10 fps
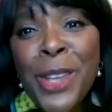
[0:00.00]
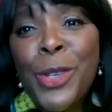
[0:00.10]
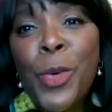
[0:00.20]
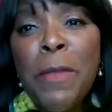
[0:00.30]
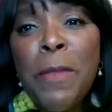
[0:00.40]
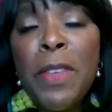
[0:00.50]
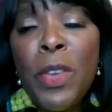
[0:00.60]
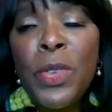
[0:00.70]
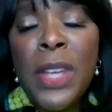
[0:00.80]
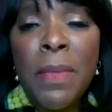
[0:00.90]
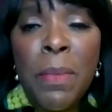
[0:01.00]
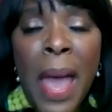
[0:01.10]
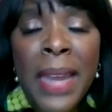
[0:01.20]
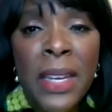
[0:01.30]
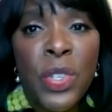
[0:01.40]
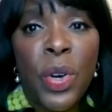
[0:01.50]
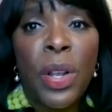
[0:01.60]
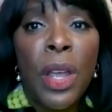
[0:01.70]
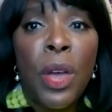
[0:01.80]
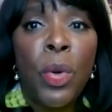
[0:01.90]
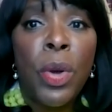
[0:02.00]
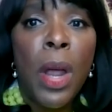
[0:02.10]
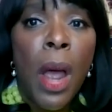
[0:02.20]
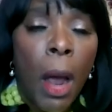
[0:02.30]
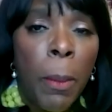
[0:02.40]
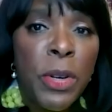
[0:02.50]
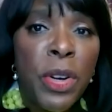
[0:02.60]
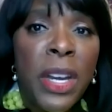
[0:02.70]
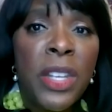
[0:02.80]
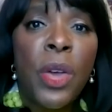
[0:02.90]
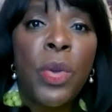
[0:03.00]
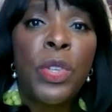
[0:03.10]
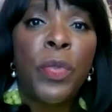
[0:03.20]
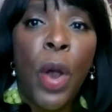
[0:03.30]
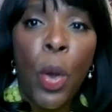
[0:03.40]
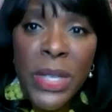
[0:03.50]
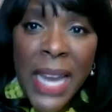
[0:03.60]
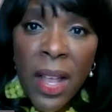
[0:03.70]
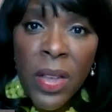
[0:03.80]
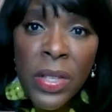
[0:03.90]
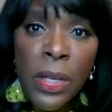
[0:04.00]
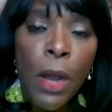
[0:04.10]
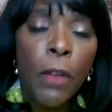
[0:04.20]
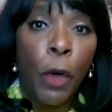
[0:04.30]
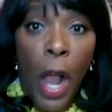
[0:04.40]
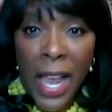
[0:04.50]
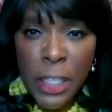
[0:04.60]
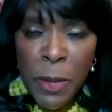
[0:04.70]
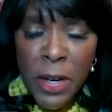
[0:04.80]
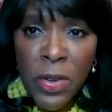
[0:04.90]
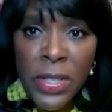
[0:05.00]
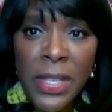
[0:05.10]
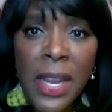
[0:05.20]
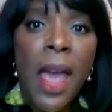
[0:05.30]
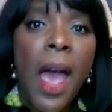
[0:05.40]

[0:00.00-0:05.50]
So we've used in my district alone, Opportunity Zones for hotels, for hospitals,